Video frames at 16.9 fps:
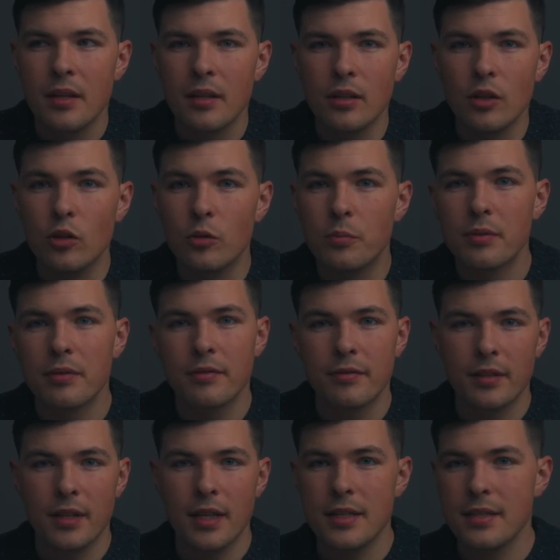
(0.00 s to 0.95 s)
loop
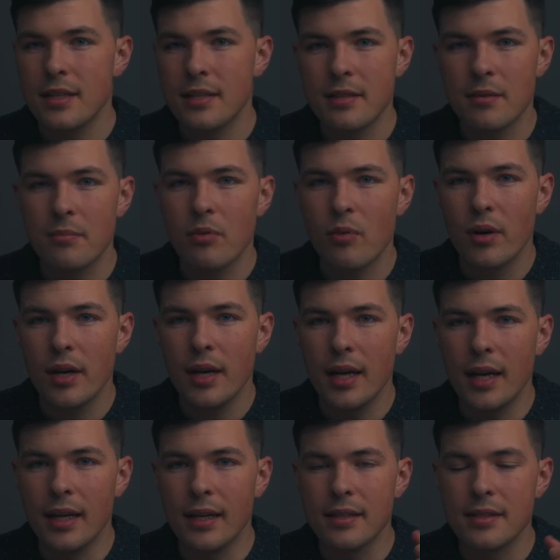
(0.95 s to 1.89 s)
for this at some point,
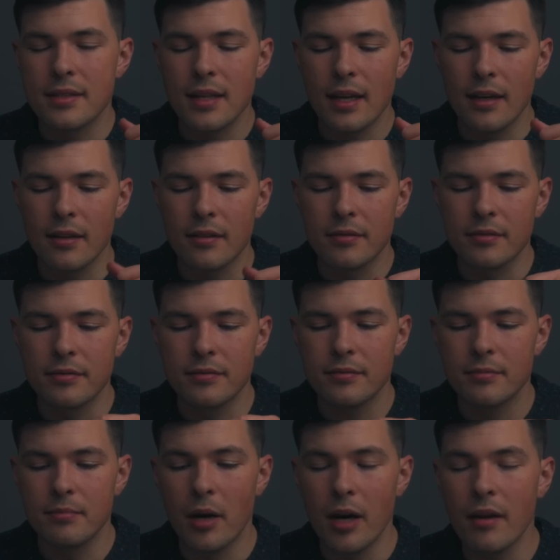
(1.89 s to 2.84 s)
and instead of
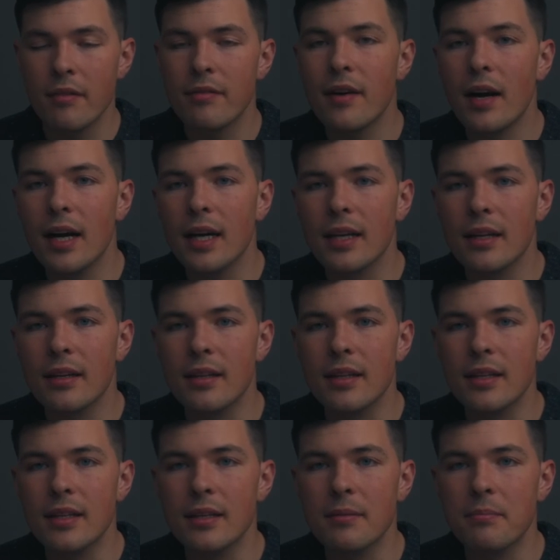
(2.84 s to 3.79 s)
modifying
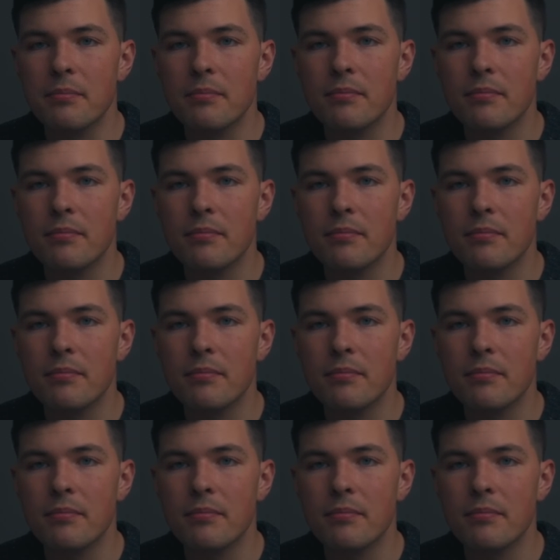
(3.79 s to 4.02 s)
the